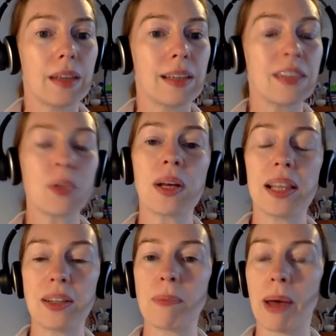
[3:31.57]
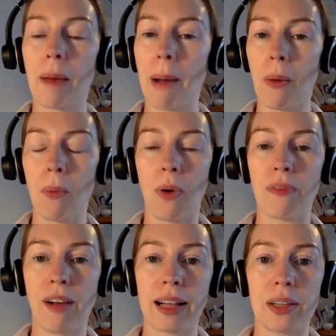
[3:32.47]
Let's talk a little bit about
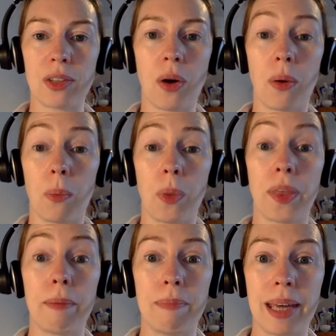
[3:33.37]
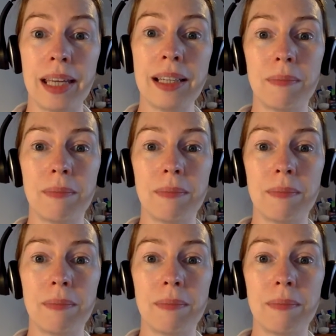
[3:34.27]
what values are and what they mean,